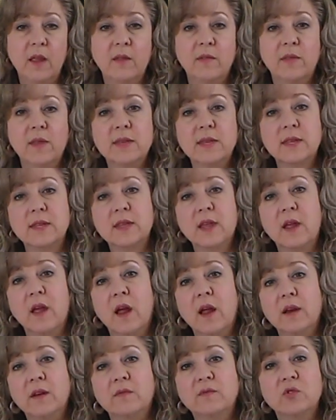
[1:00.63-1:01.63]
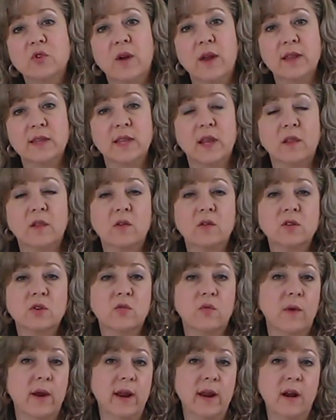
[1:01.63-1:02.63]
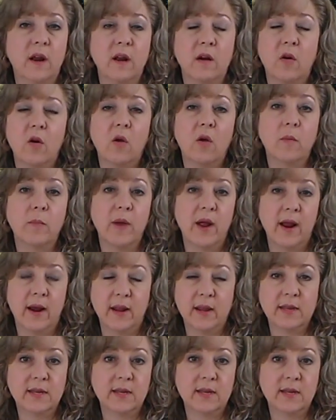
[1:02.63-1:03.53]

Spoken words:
This is the kind of dress that looks great on all body